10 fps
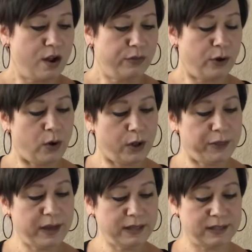The whole
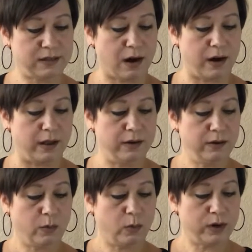thing started
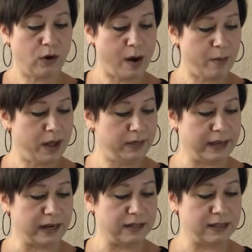when Grandma
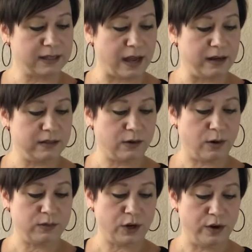Lena decided to grow
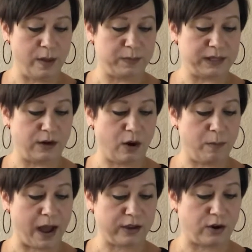turnips in her
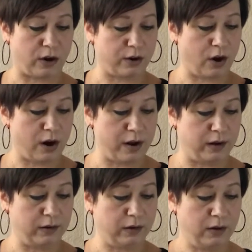backyard garden.